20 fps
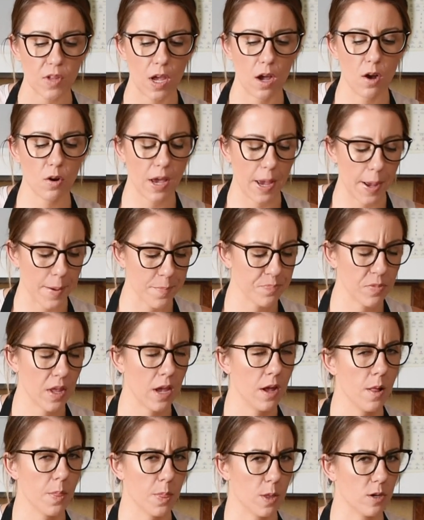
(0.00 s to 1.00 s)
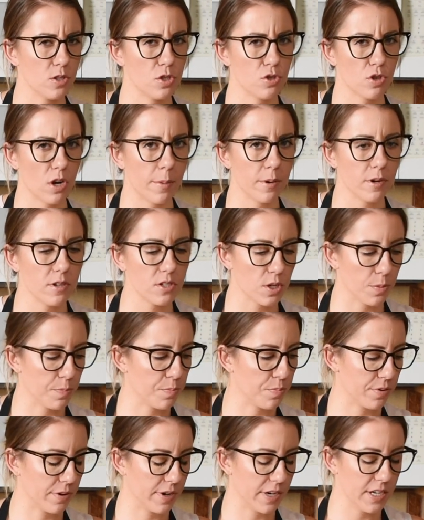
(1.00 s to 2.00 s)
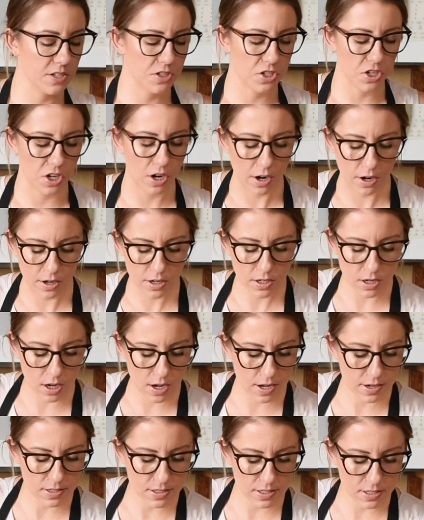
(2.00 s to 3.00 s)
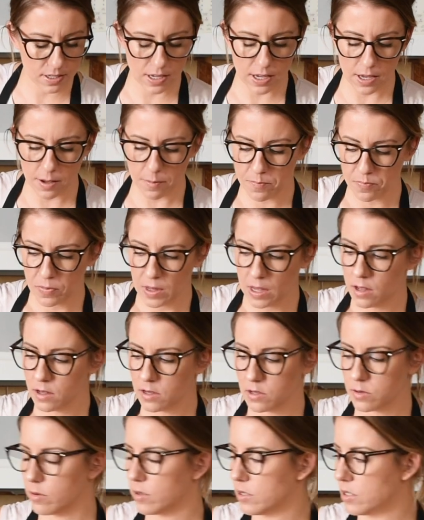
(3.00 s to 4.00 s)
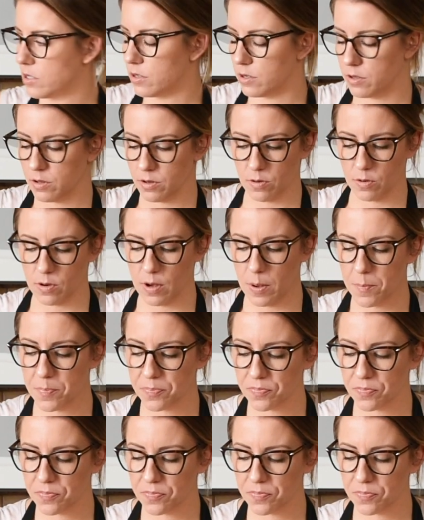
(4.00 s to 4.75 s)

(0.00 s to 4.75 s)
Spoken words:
Okay, those strawberries are pretty tart, honestly. So I'm going to